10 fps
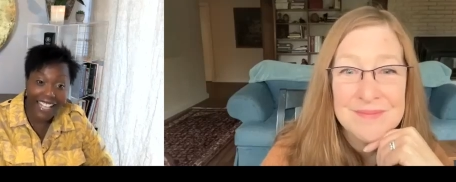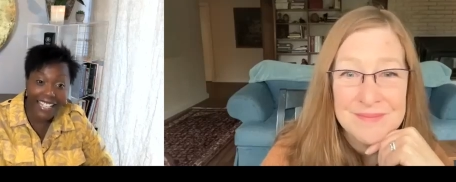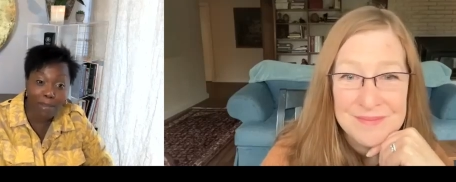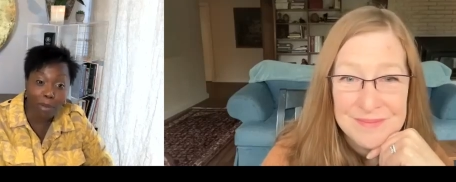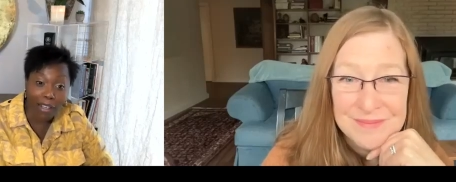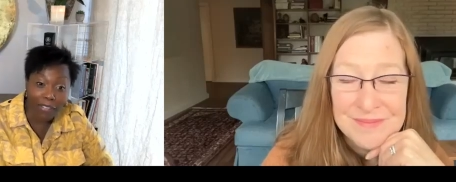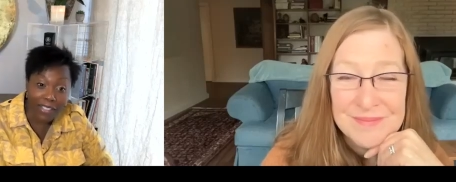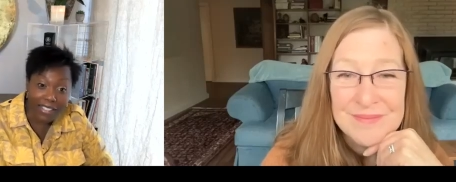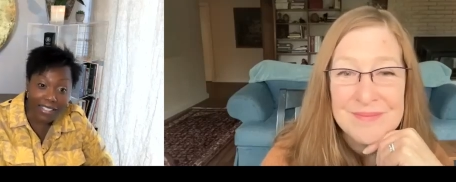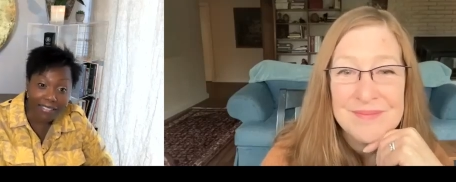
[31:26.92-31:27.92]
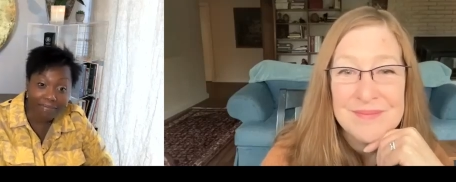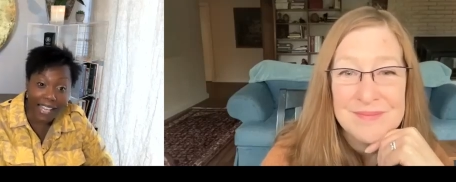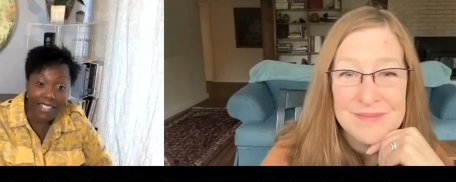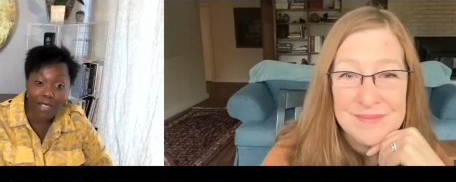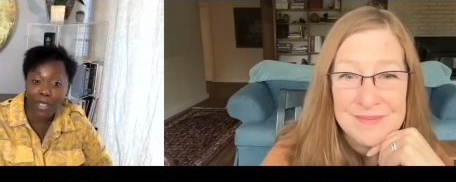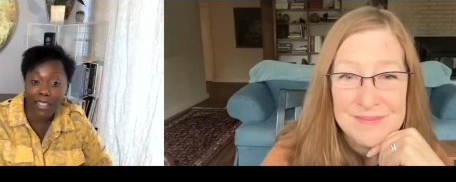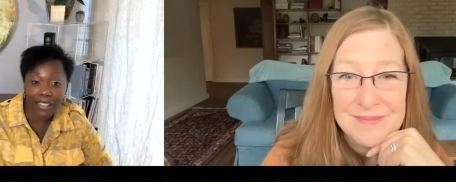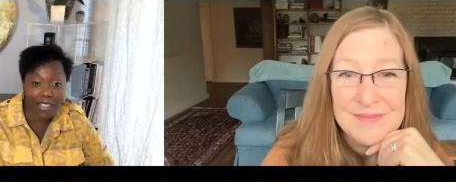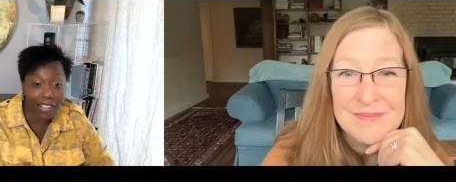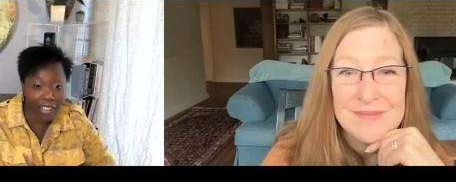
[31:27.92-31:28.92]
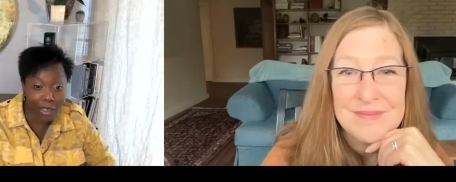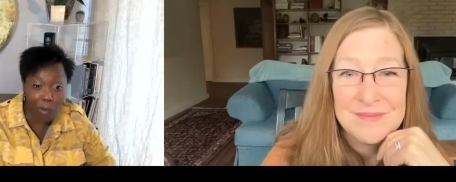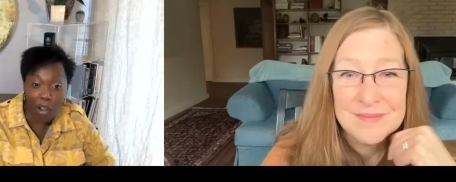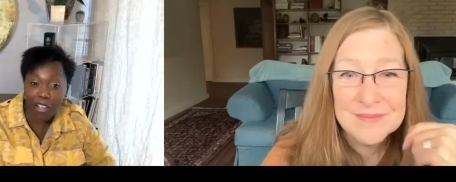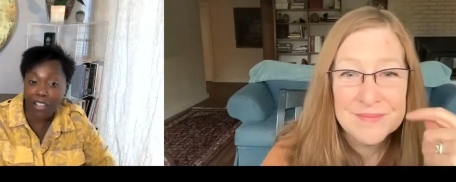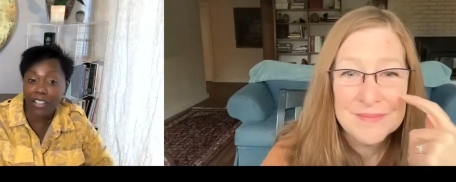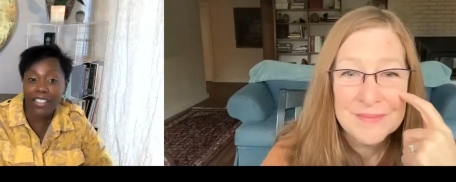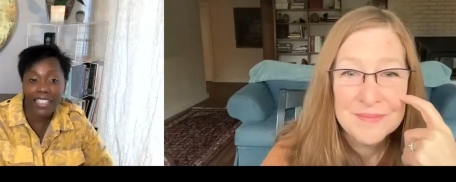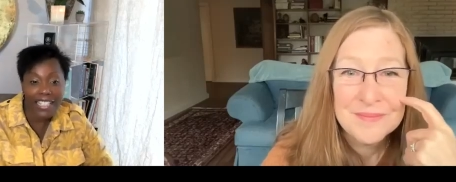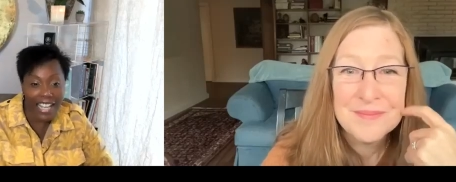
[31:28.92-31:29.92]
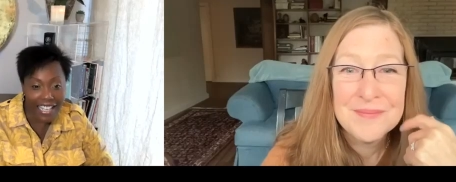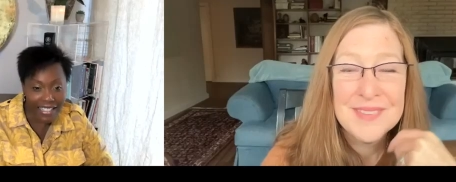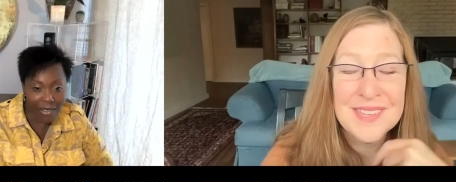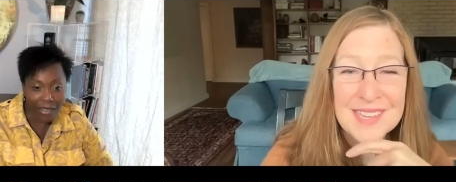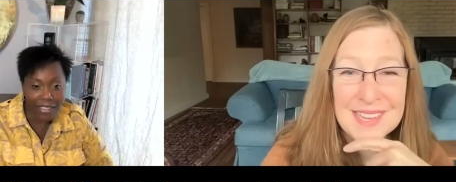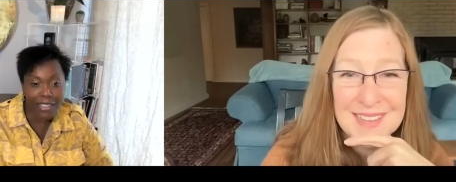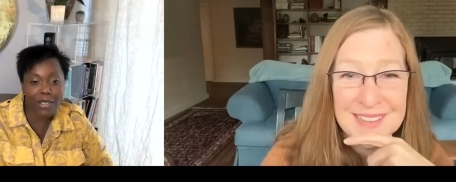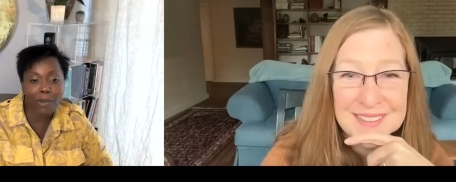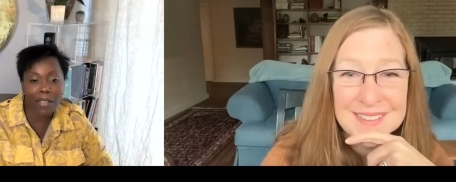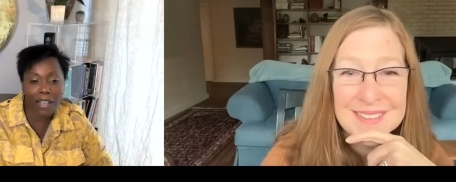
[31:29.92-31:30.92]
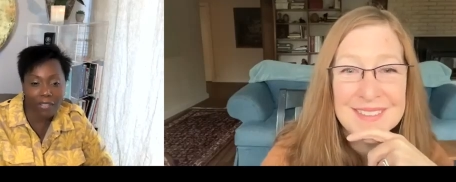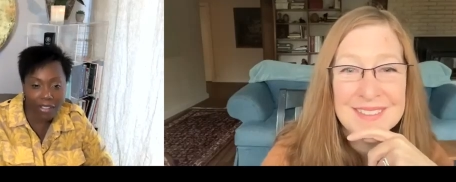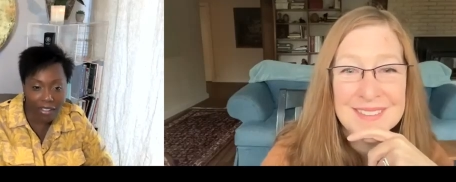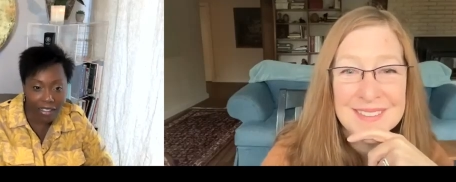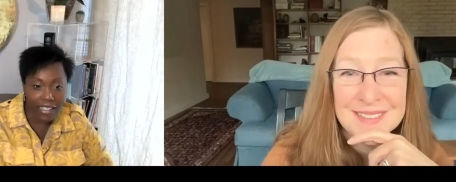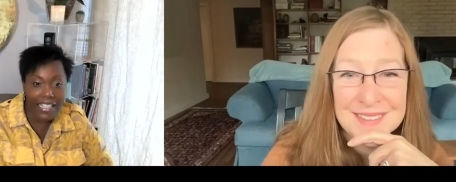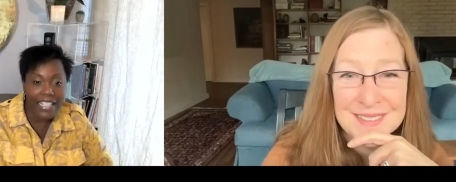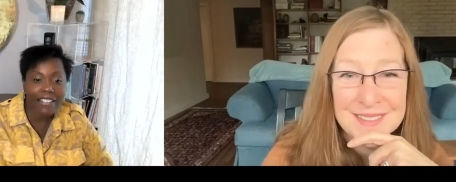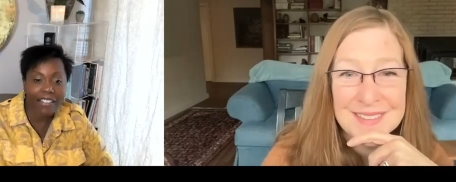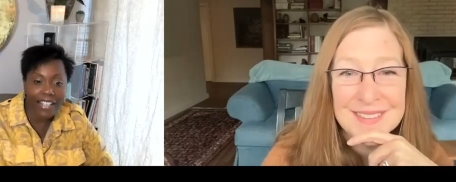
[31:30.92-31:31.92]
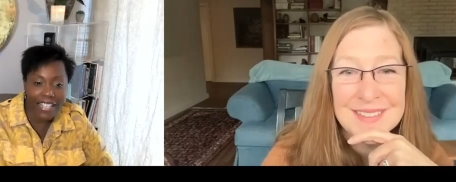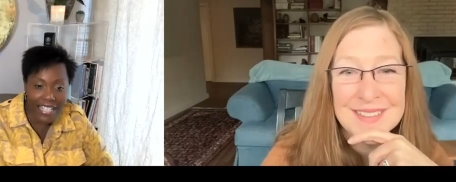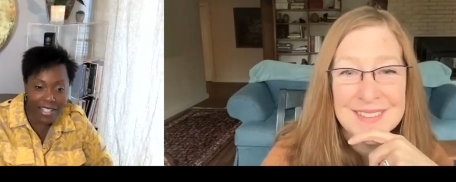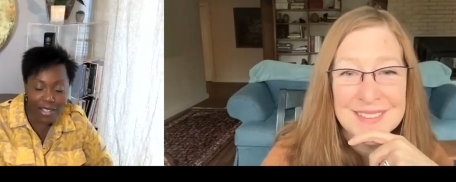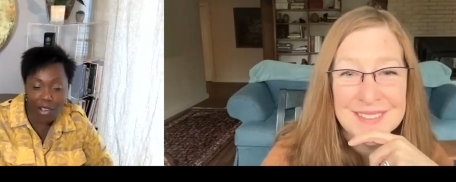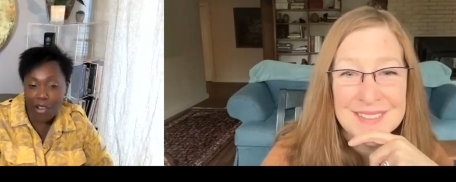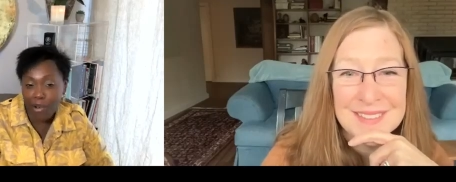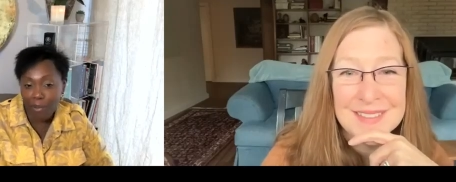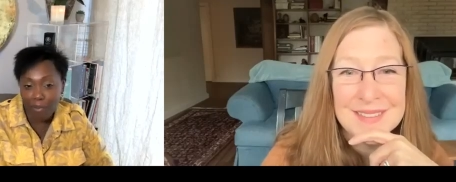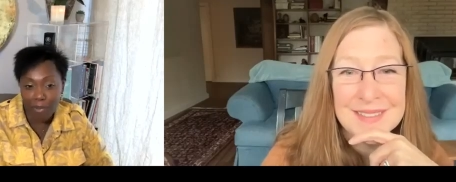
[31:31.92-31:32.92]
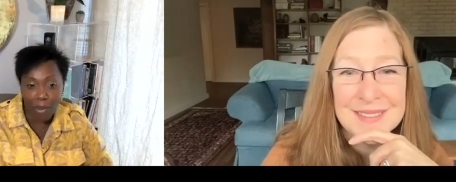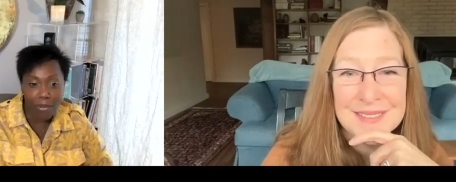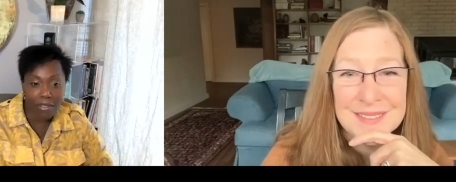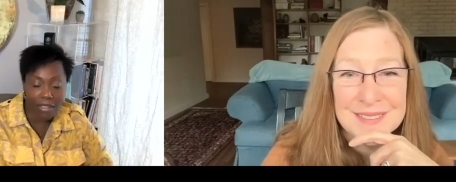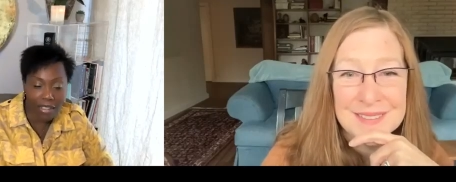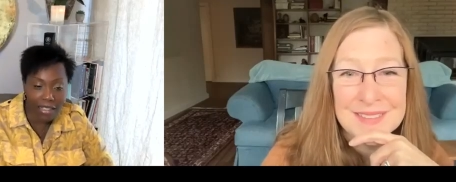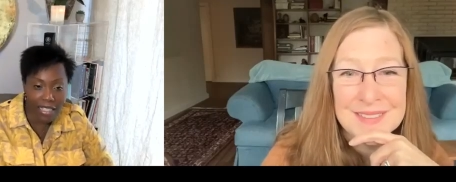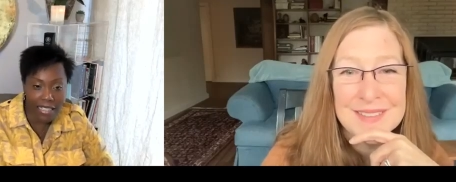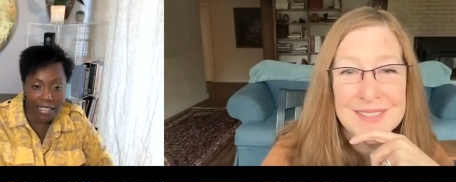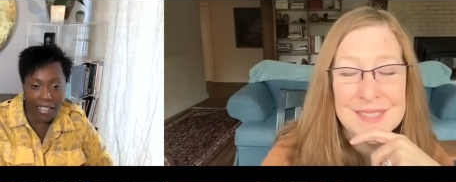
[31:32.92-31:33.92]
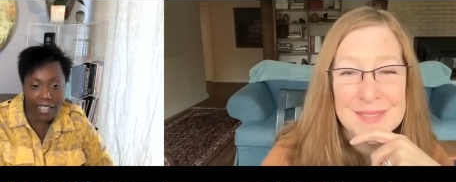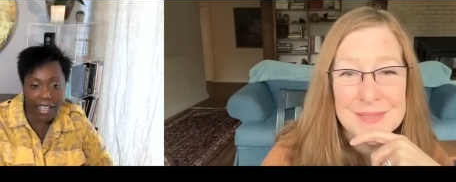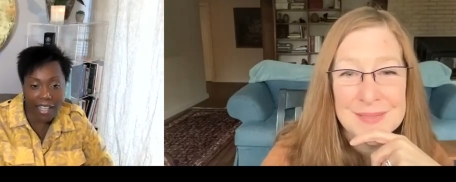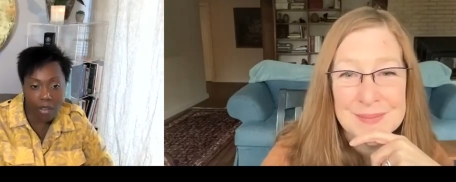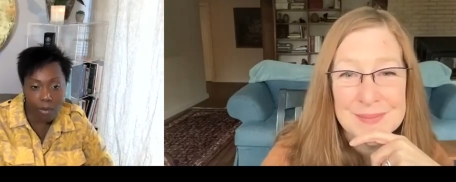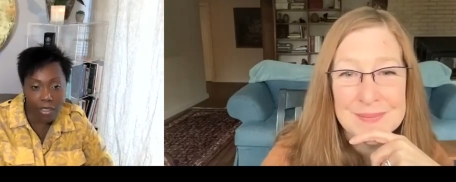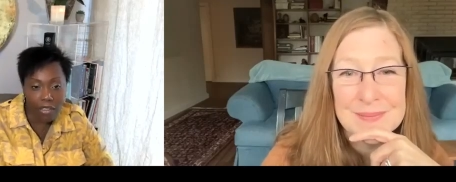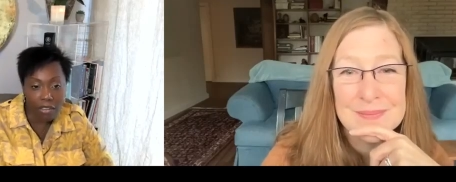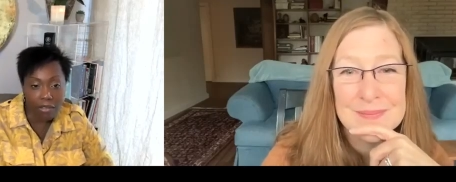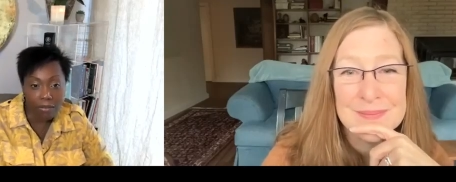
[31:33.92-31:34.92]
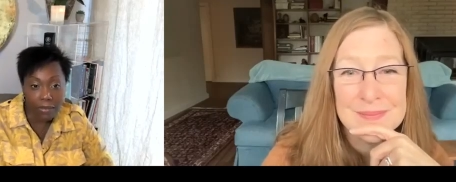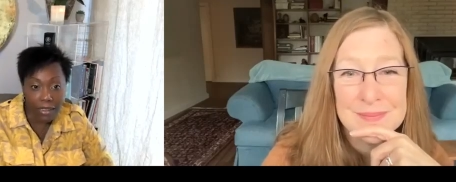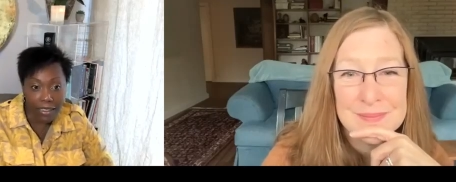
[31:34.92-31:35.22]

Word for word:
Speaker 1: and eat breakfast. I still get to look at the water. I still get to do whatever. Right. And so those are the things that I kind of went to